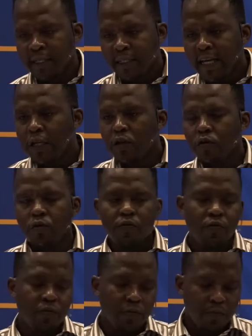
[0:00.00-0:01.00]
They
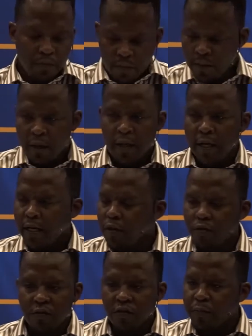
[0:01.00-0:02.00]
use
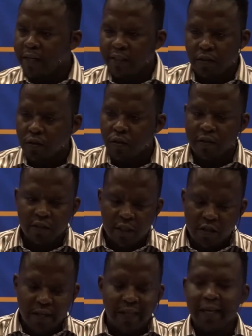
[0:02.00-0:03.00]
usage-based insurance. They're
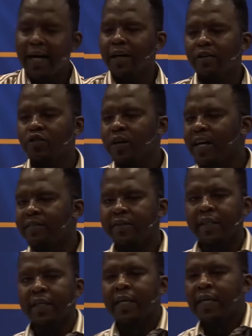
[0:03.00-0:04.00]
tracking how you're
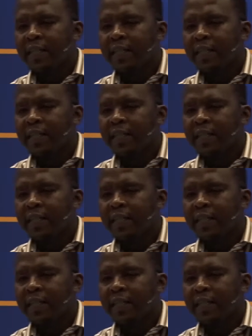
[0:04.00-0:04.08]
driving.